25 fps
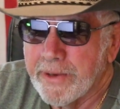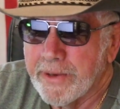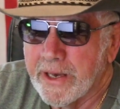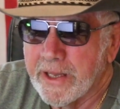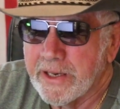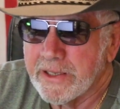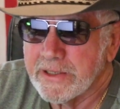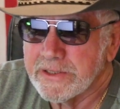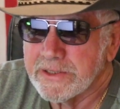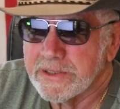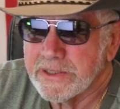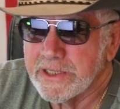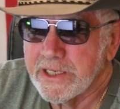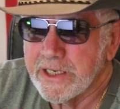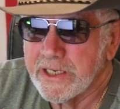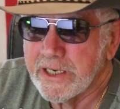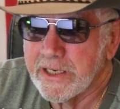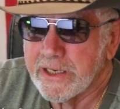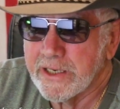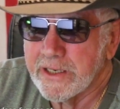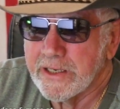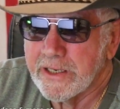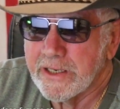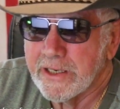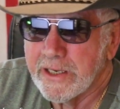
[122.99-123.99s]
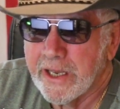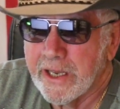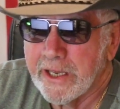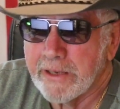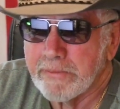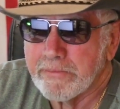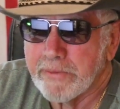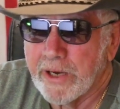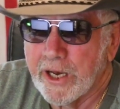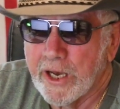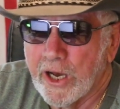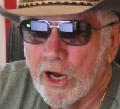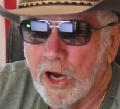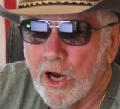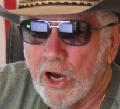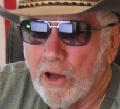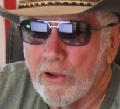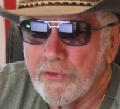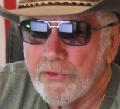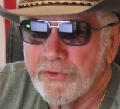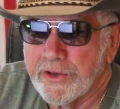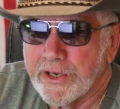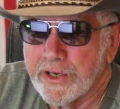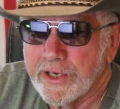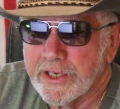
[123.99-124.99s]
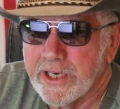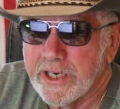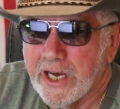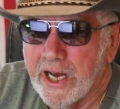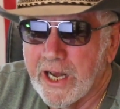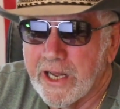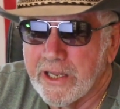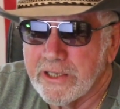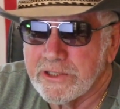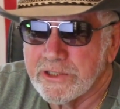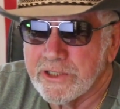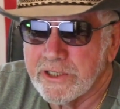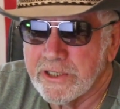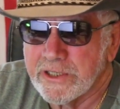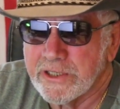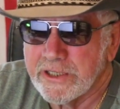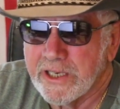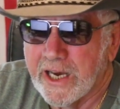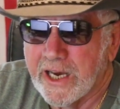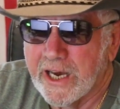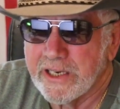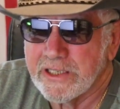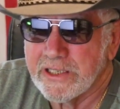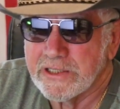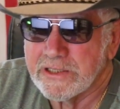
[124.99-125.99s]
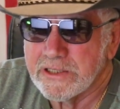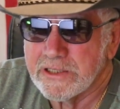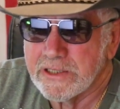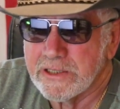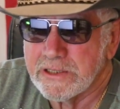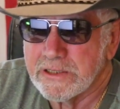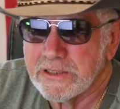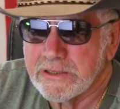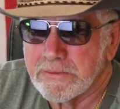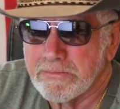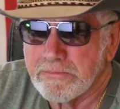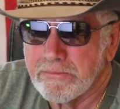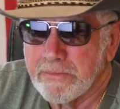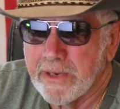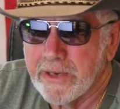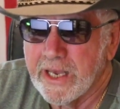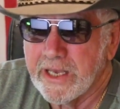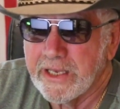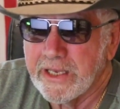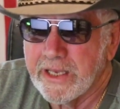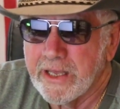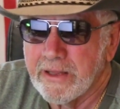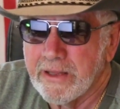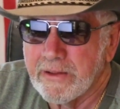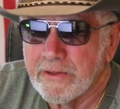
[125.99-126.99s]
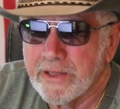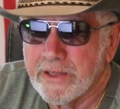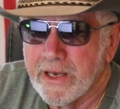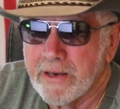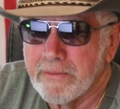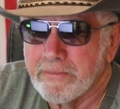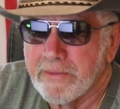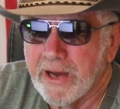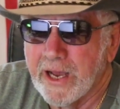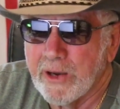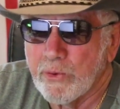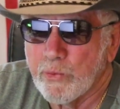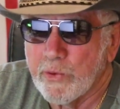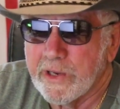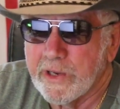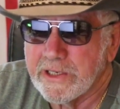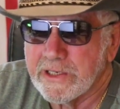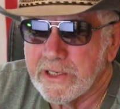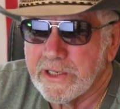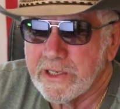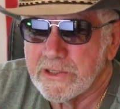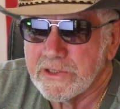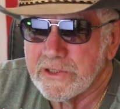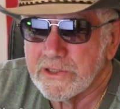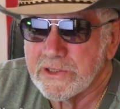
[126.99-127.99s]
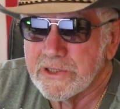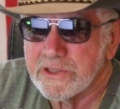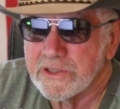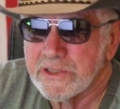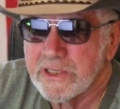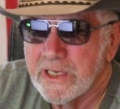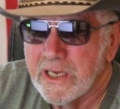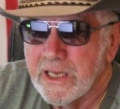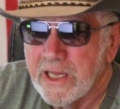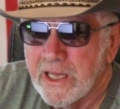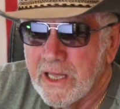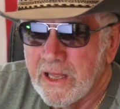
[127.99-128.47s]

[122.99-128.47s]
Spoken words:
Panacea, and by all the gods and goddesses, making them my witness,